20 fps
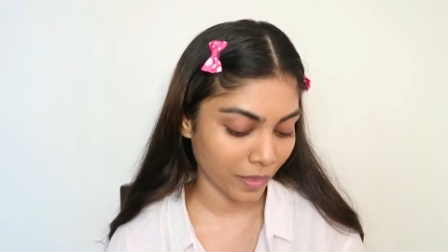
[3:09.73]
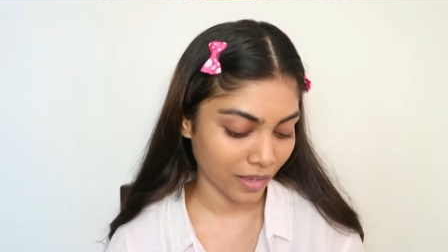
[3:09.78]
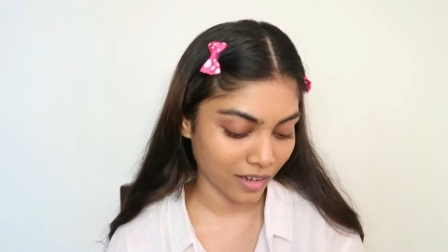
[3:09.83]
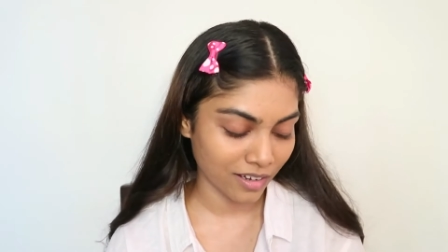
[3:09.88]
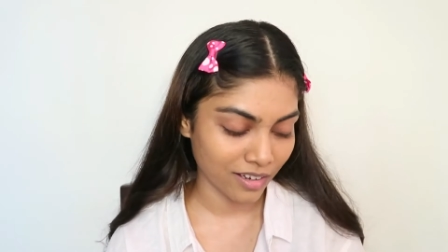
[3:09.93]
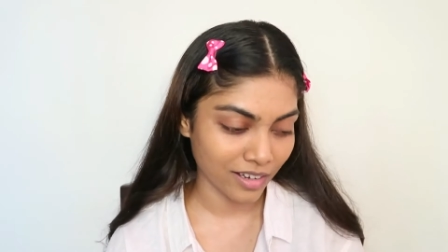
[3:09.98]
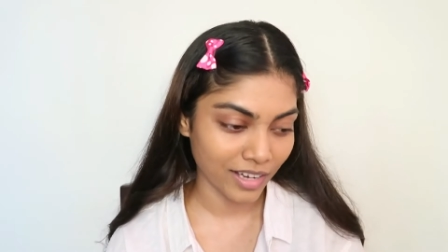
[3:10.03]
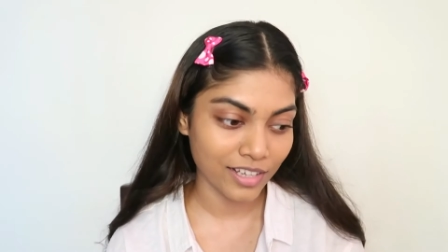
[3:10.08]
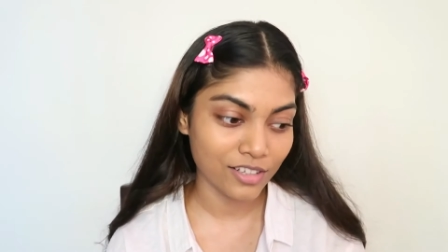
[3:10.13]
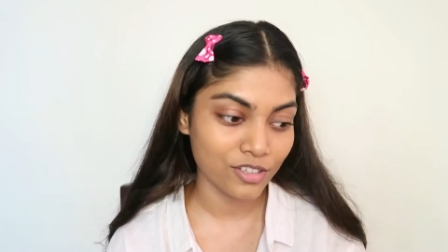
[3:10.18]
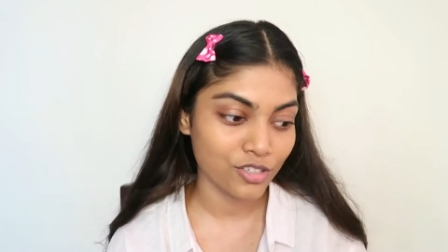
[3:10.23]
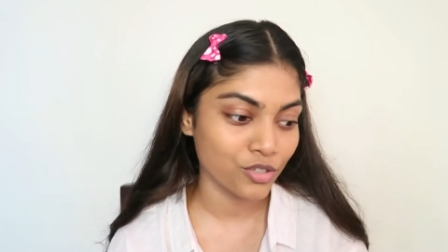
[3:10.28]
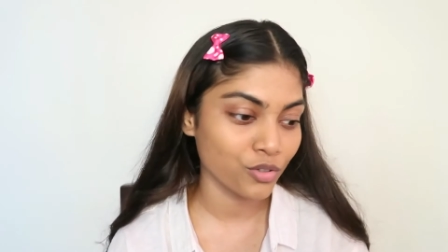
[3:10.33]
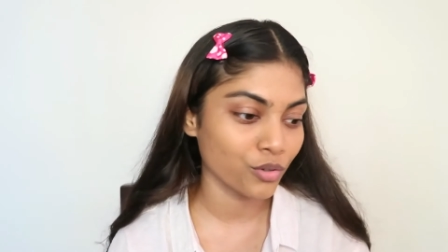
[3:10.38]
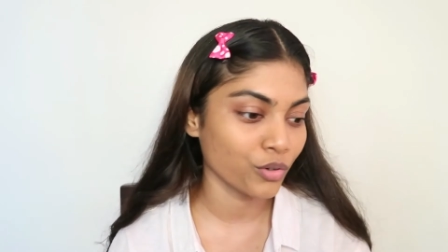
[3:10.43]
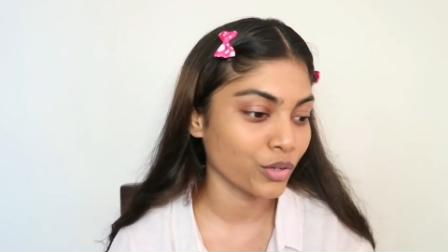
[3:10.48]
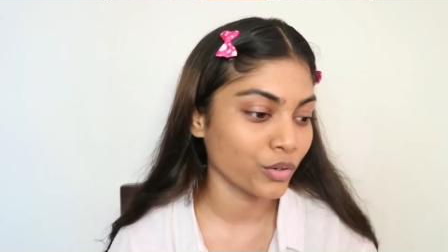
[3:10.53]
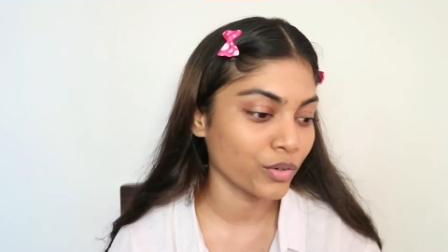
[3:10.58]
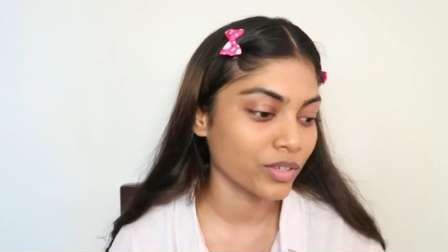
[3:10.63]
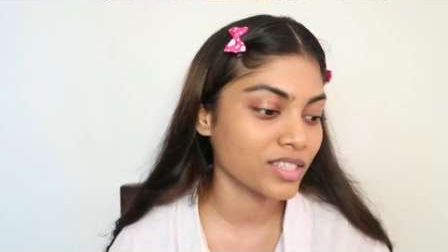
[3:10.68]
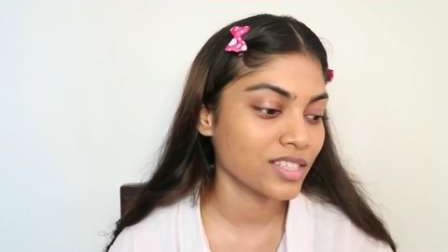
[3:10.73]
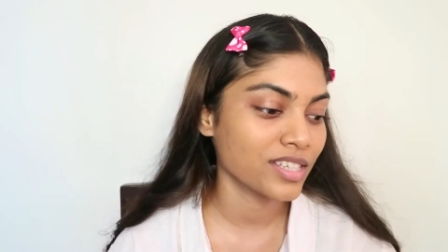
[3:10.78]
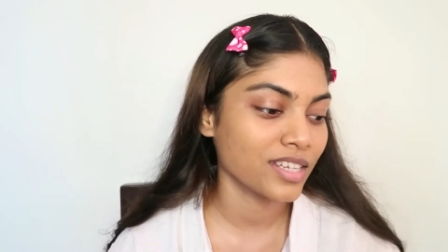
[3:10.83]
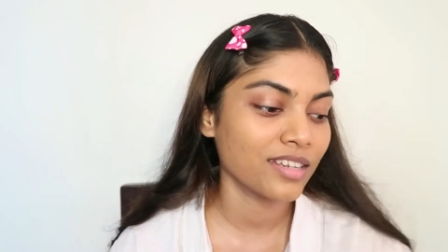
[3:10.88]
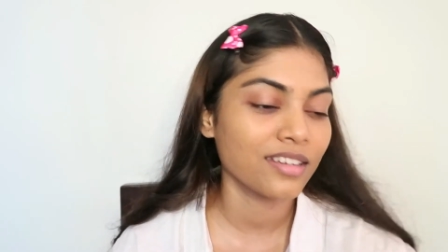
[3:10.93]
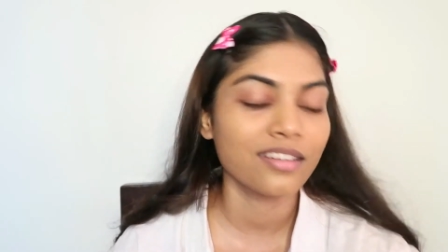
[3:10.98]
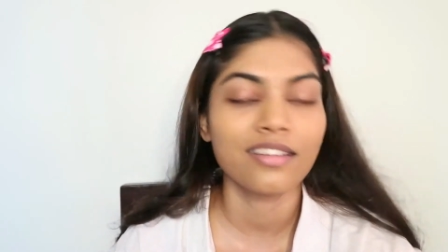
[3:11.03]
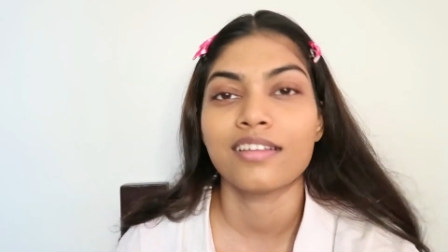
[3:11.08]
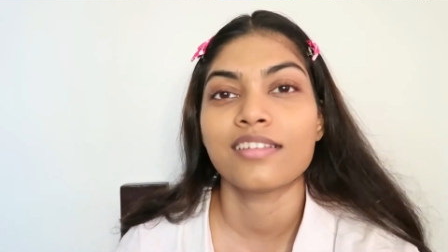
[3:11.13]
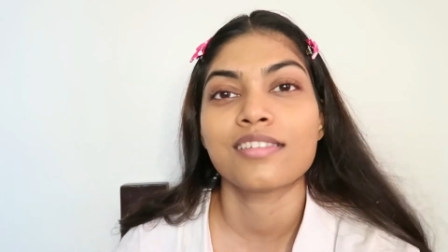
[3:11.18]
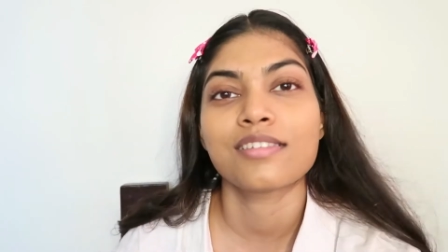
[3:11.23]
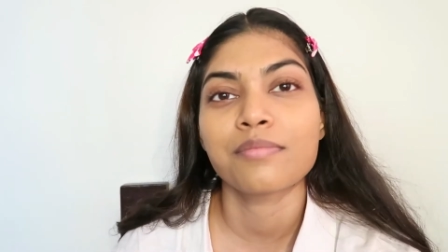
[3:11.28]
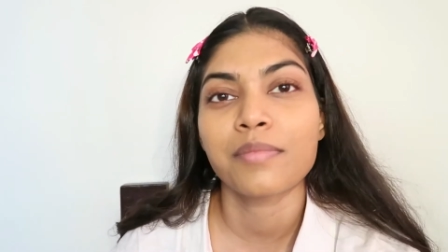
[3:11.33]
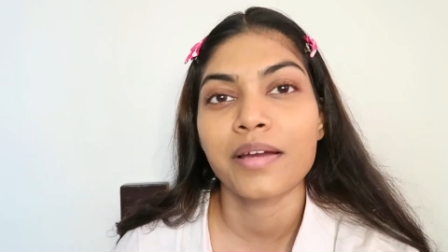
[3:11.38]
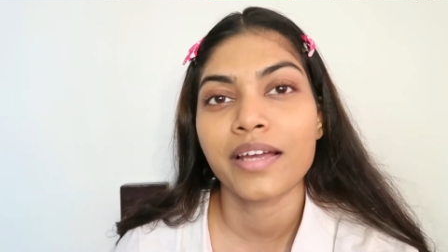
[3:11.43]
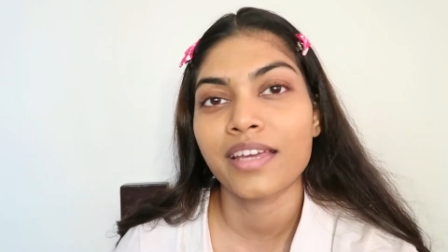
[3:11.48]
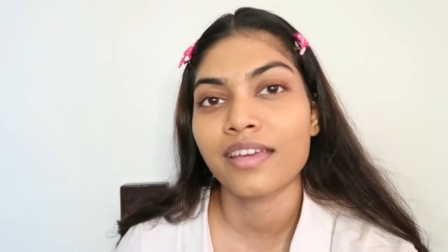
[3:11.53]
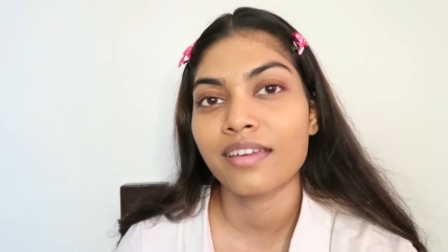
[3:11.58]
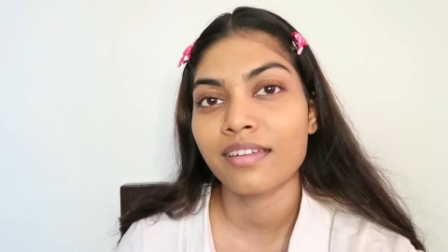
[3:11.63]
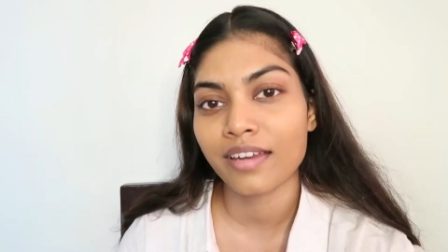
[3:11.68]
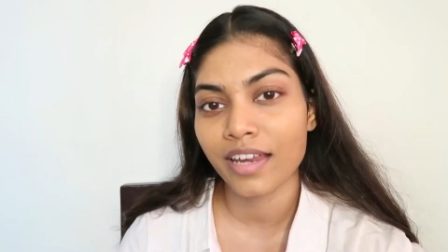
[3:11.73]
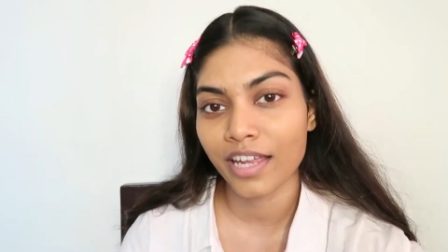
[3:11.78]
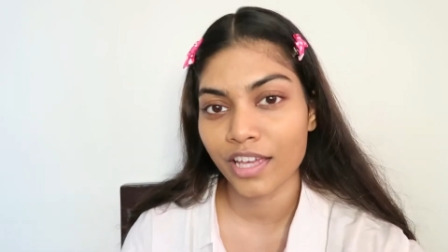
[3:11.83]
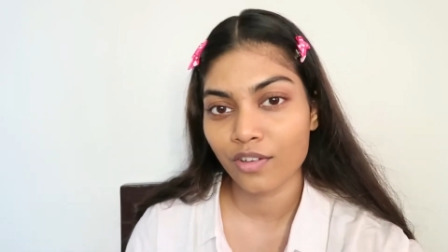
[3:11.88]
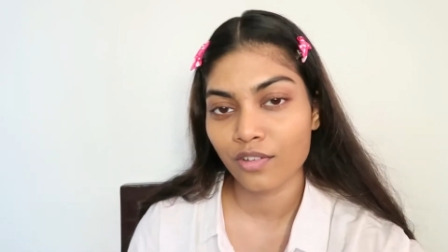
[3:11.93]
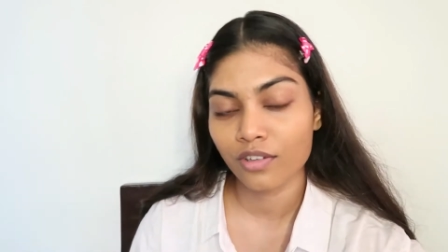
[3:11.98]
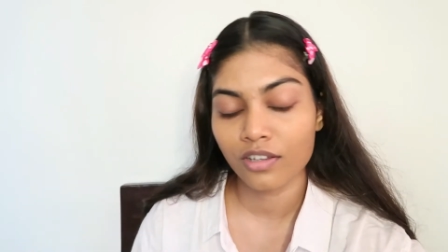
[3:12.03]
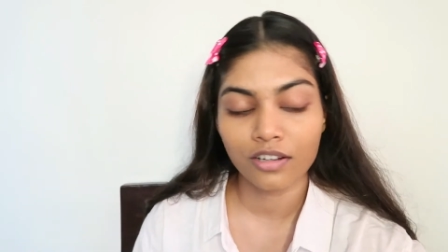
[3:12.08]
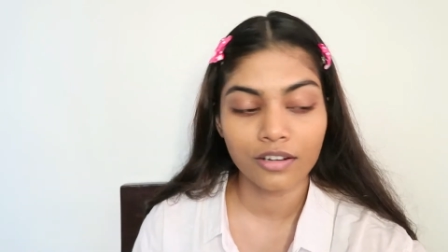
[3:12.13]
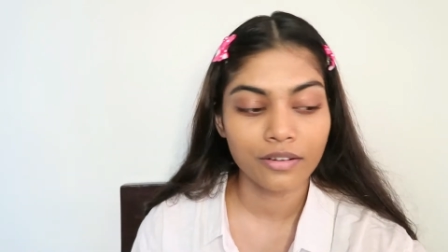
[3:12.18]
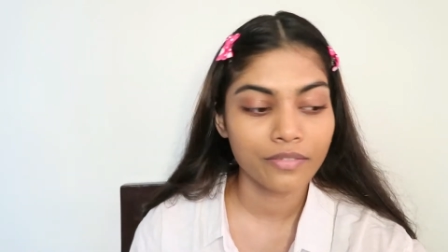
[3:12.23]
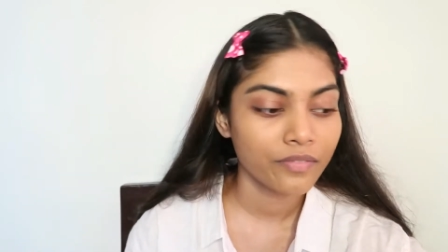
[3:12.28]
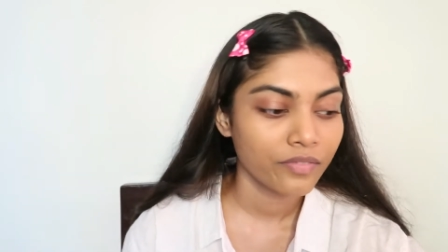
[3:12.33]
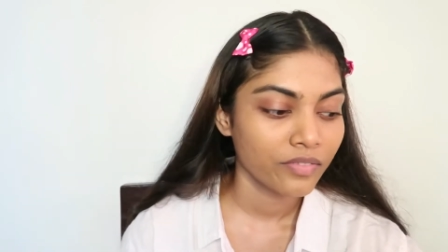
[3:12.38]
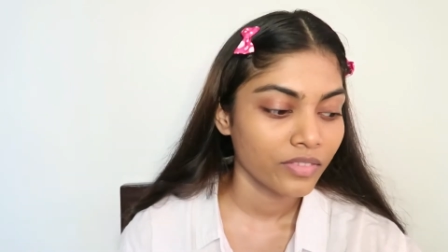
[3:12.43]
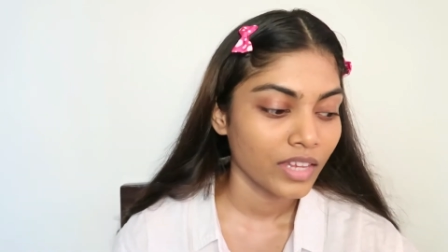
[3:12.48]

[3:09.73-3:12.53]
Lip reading: I'll show you. It's my regular